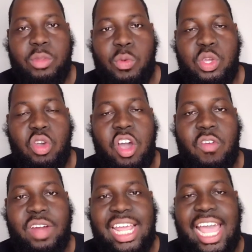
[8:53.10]
when you
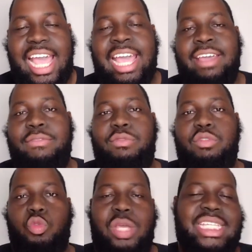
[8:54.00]
already have
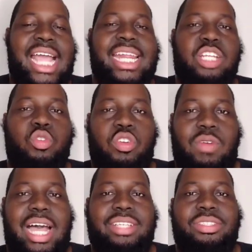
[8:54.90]
three tight ends on the
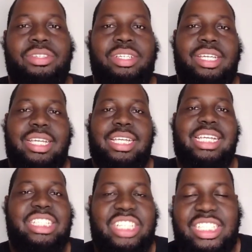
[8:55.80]
roster
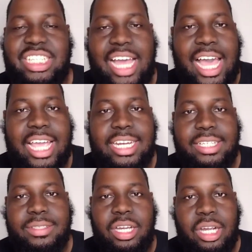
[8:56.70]
is just not
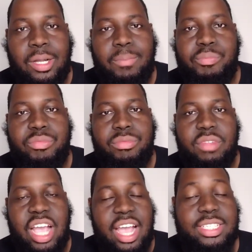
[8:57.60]
um,
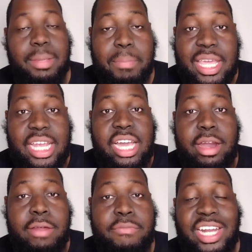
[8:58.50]
to me
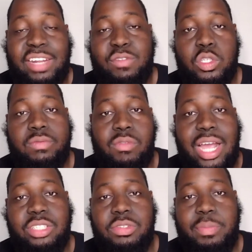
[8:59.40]
an effective use of a roster